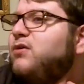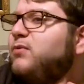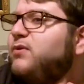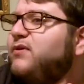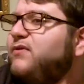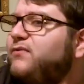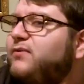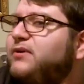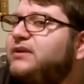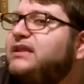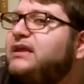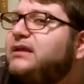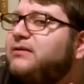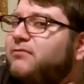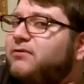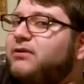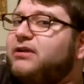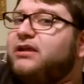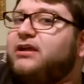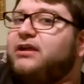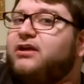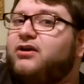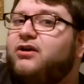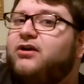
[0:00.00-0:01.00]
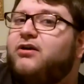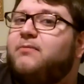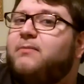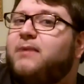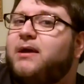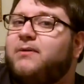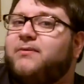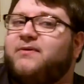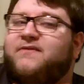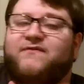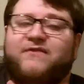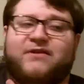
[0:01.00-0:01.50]
we did really good,
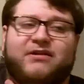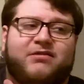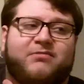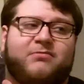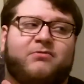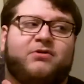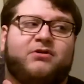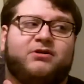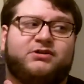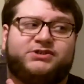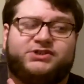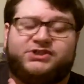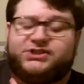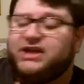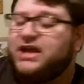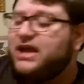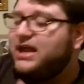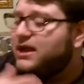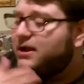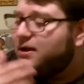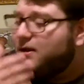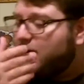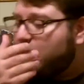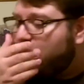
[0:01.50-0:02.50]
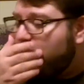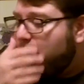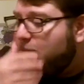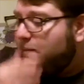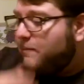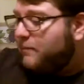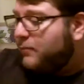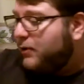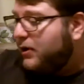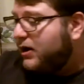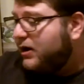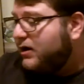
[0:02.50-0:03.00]
man. We found some good shit.
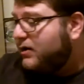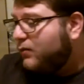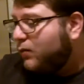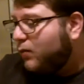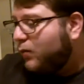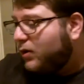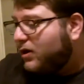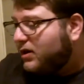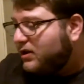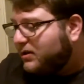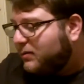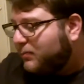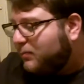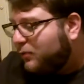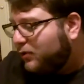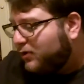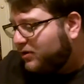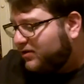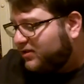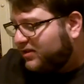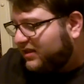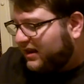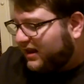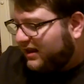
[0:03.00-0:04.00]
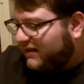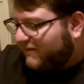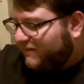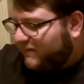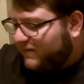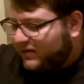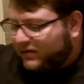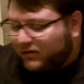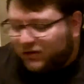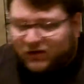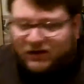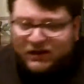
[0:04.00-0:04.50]
But one of the books that I've
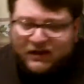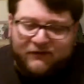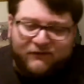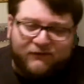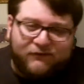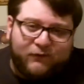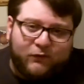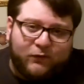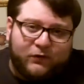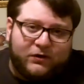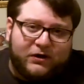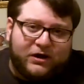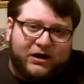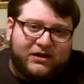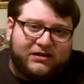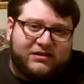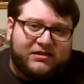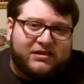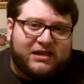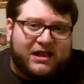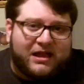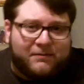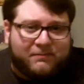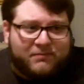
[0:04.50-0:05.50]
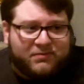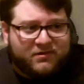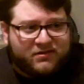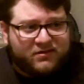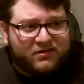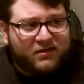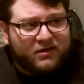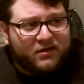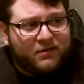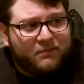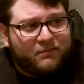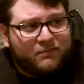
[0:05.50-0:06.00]
been looking for nonstop is
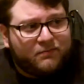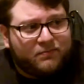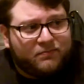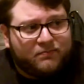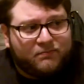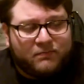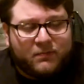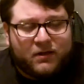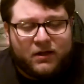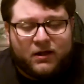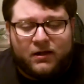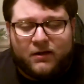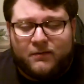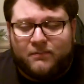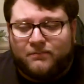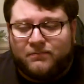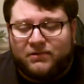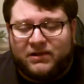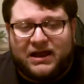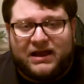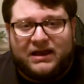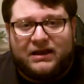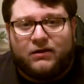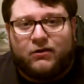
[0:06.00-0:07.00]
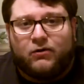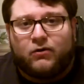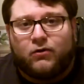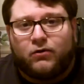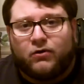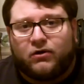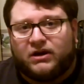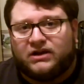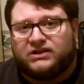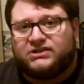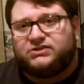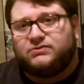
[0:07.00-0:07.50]
Planet
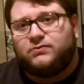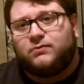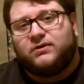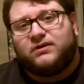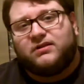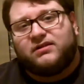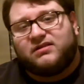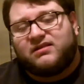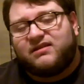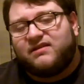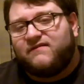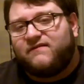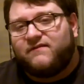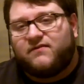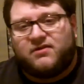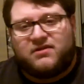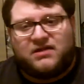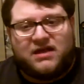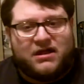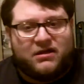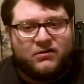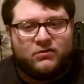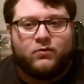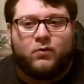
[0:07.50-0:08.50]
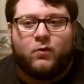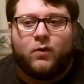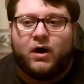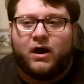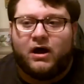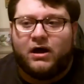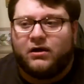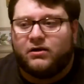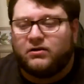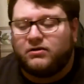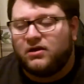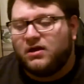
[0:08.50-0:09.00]
Hulk. I just wanted to see if it was out in the
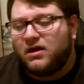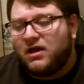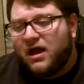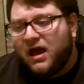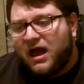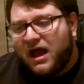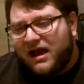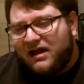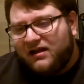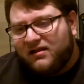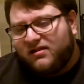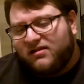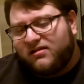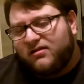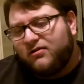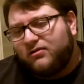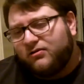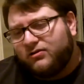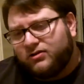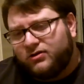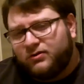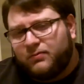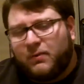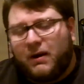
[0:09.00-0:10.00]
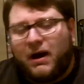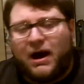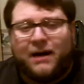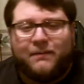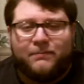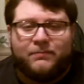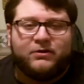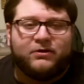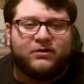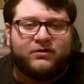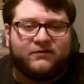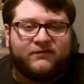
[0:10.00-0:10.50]
wild, and it's still too
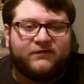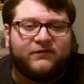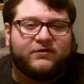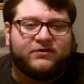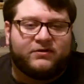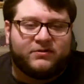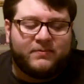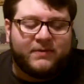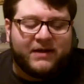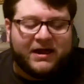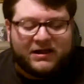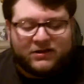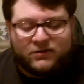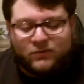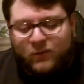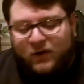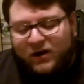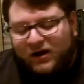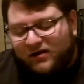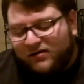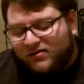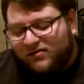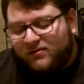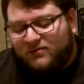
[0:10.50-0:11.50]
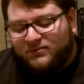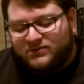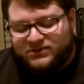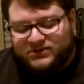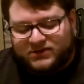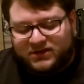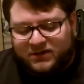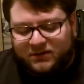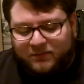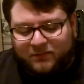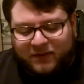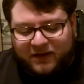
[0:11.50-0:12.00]
popular for it to be out in the wild, so I'm
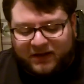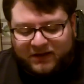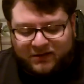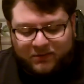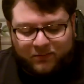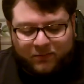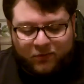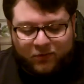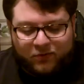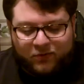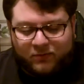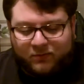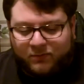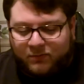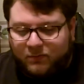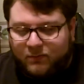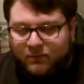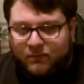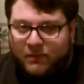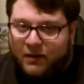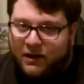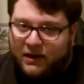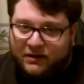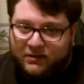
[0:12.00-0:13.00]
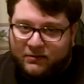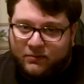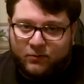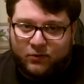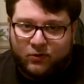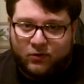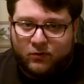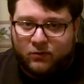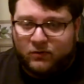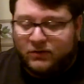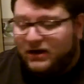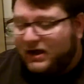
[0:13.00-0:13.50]
just gonna bite the bullet and buy the
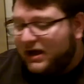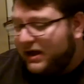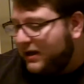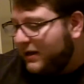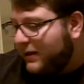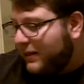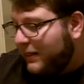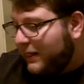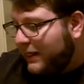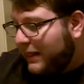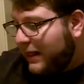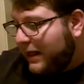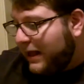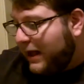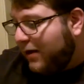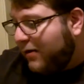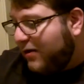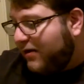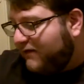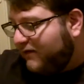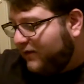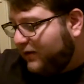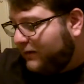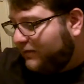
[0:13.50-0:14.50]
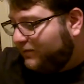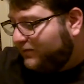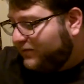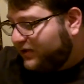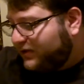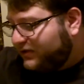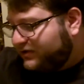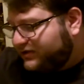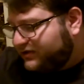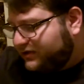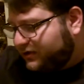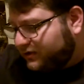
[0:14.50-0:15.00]
book one day. However,
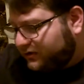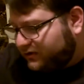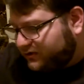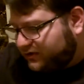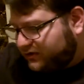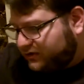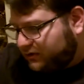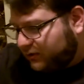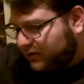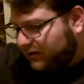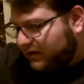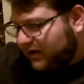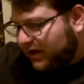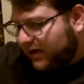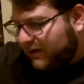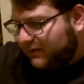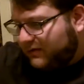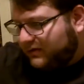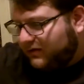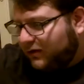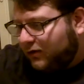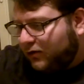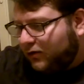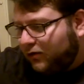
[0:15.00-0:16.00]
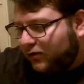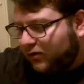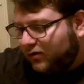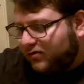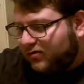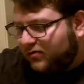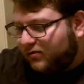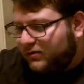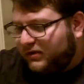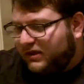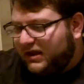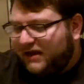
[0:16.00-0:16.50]
there's this whole storyline with the
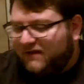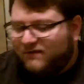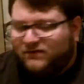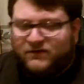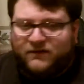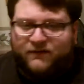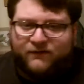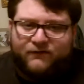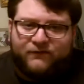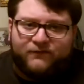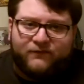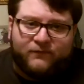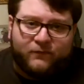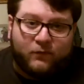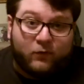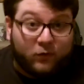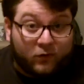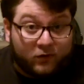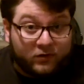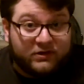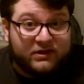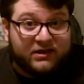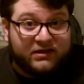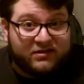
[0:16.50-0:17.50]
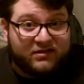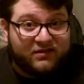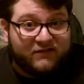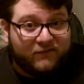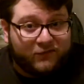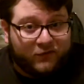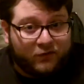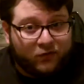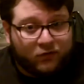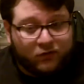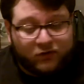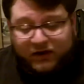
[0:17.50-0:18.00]
Hulks where they have to all these
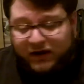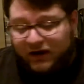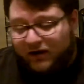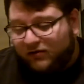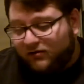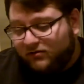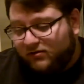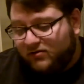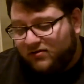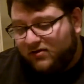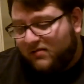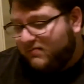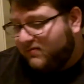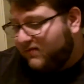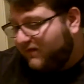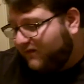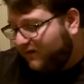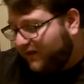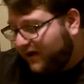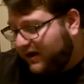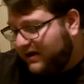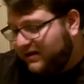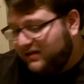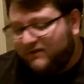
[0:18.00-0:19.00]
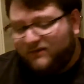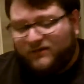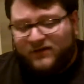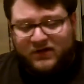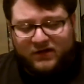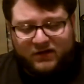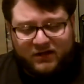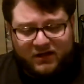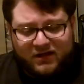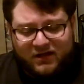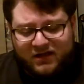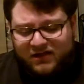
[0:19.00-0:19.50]
different Hulk characters have to fight the
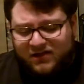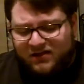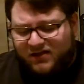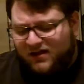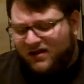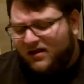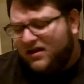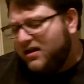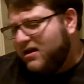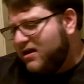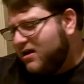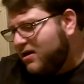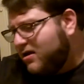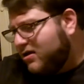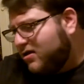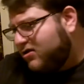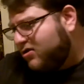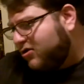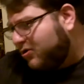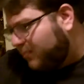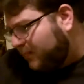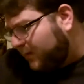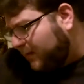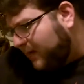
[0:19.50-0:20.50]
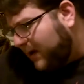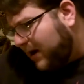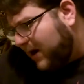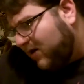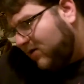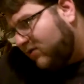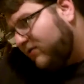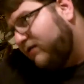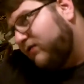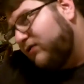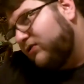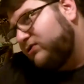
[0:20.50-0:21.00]
villains and
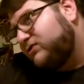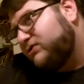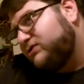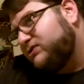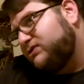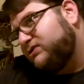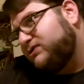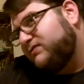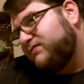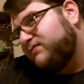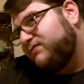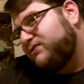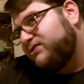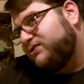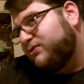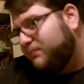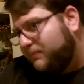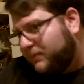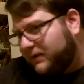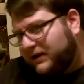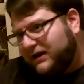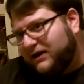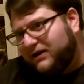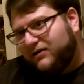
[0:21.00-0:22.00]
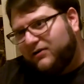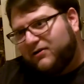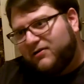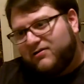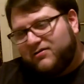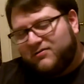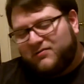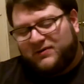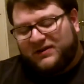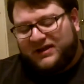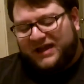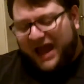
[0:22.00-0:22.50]
superpower versions of
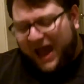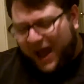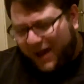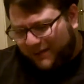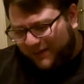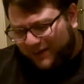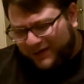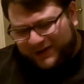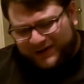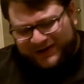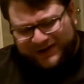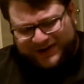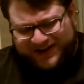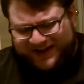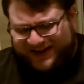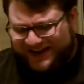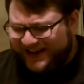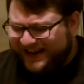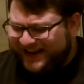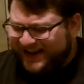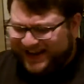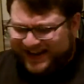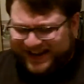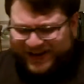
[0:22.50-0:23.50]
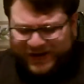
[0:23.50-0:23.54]
superheroes with Gamma and